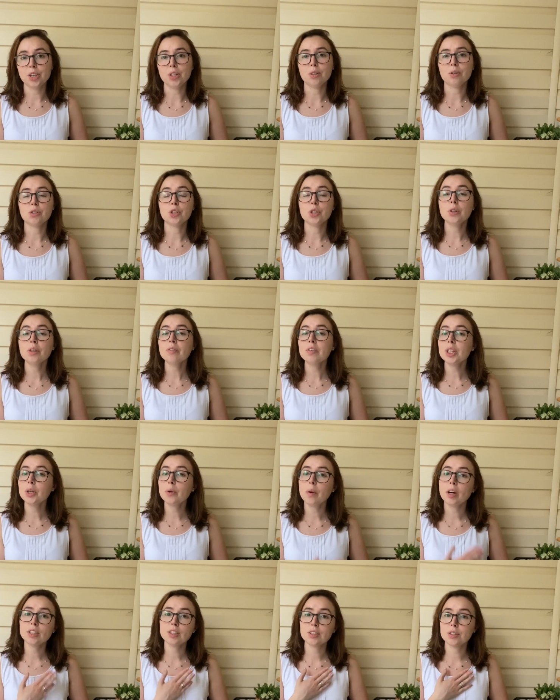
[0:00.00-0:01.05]
do you have any
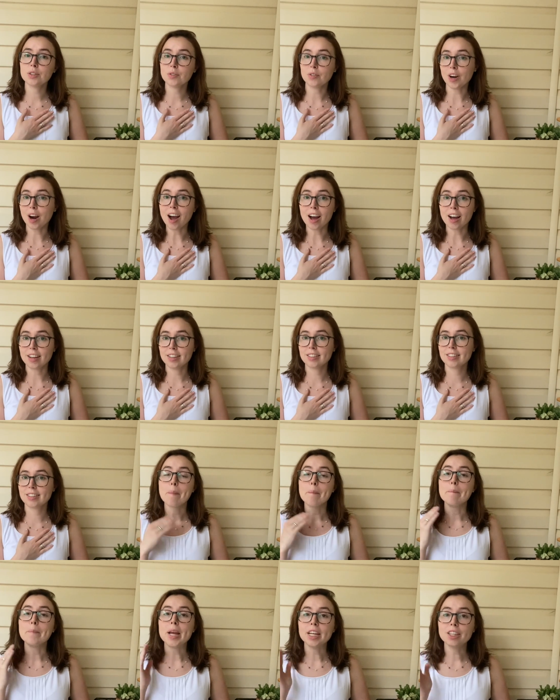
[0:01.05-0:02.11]
questions for us?
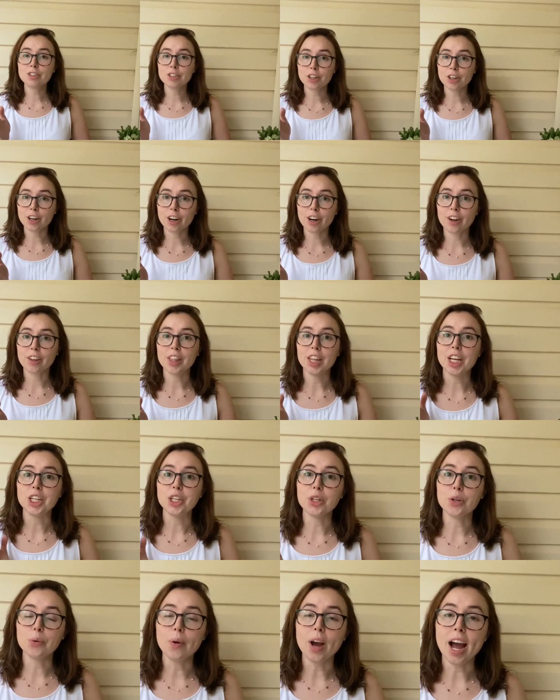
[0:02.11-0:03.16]
Make sure that
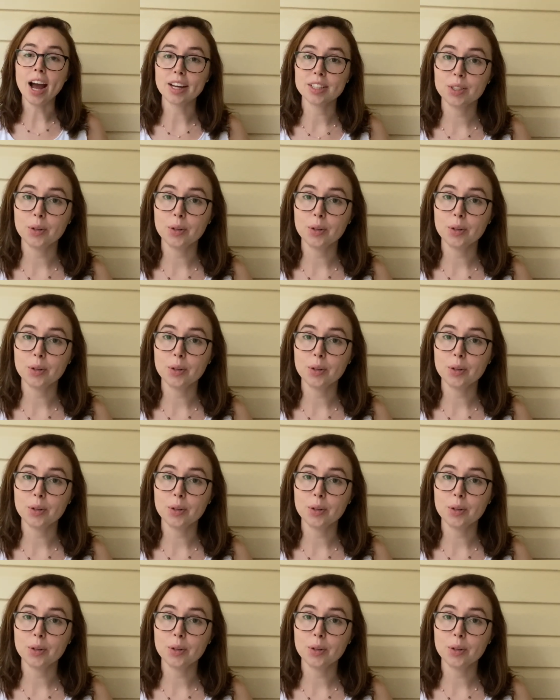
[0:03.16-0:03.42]
you ask